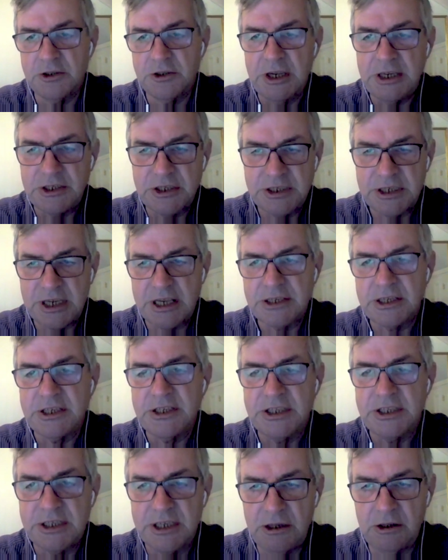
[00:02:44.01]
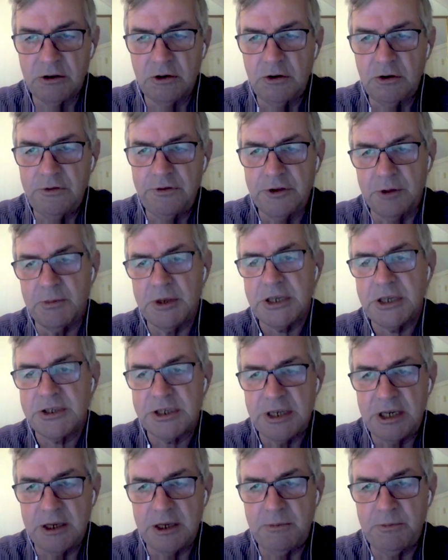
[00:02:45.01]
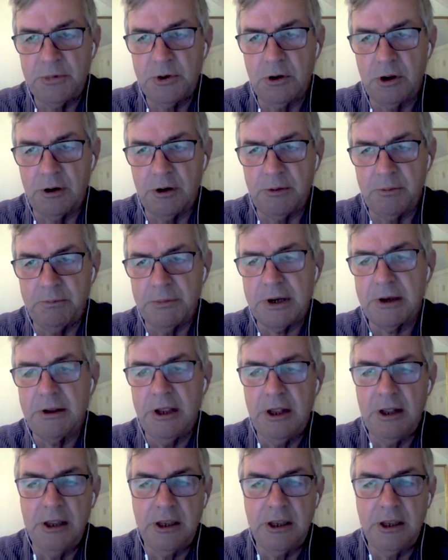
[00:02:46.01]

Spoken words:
So exercise is still good for them, it's still important. But,